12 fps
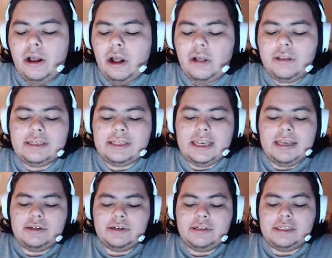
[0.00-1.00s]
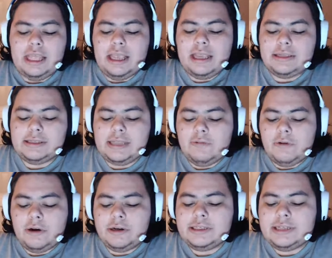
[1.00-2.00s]
All these things are things that
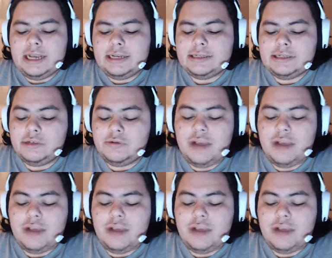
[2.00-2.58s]
workers in Texas do not